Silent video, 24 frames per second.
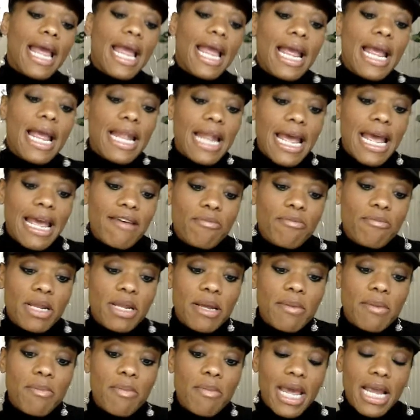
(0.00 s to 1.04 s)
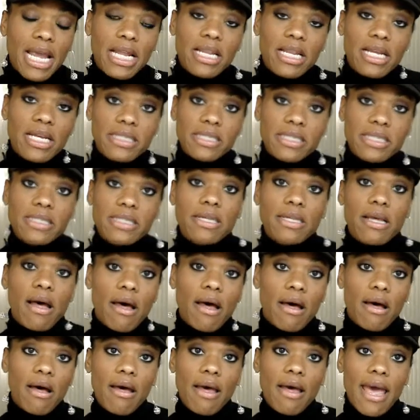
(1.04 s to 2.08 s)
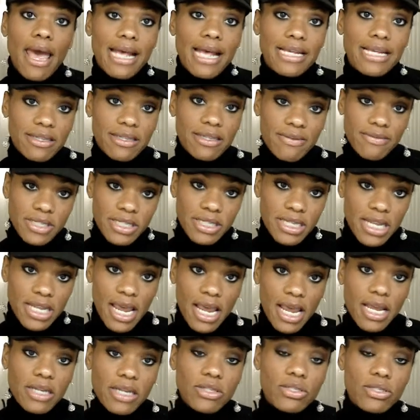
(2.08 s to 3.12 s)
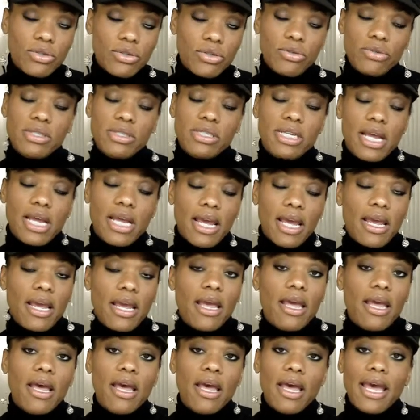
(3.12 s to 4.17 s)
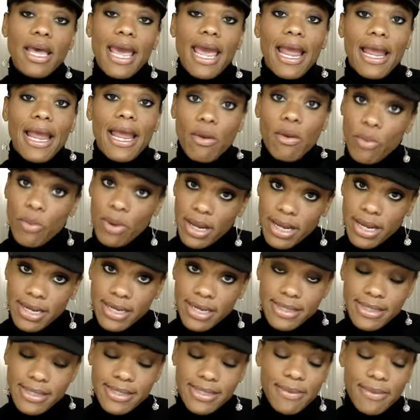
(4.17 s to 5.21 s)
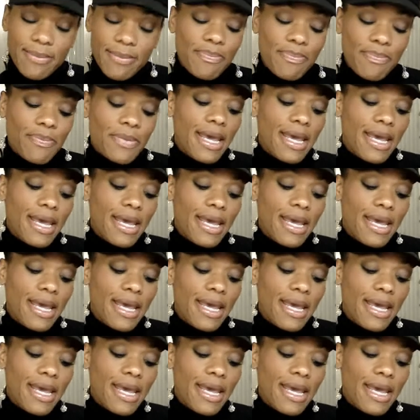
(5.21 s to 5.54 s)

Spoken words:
And I have been in maintenance as of today, Tuesday, 8 weeks.